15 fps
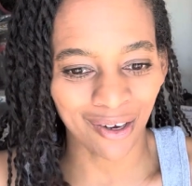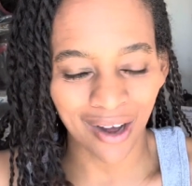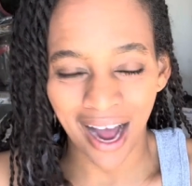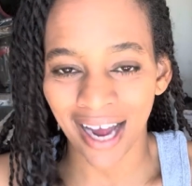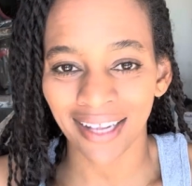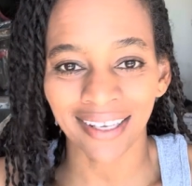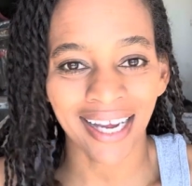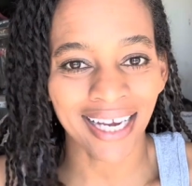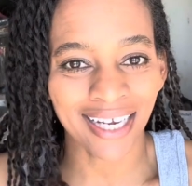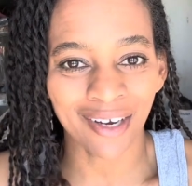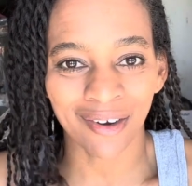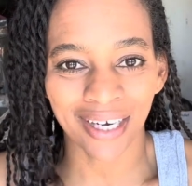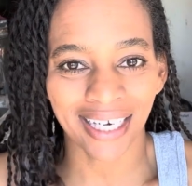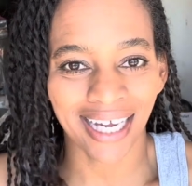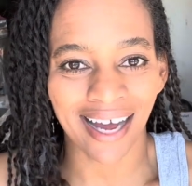I like
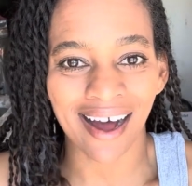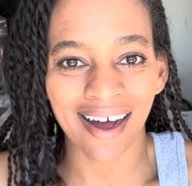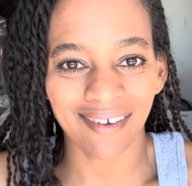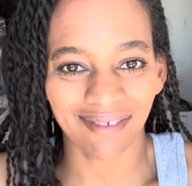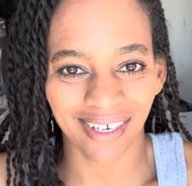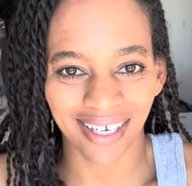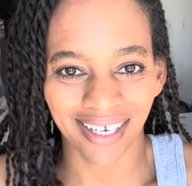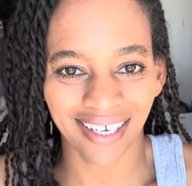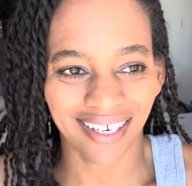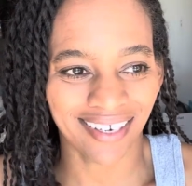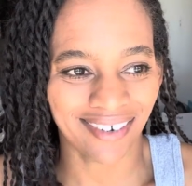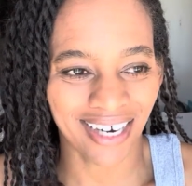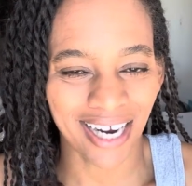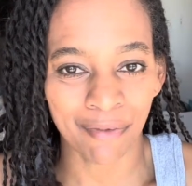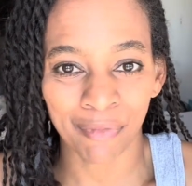going to Kava, right?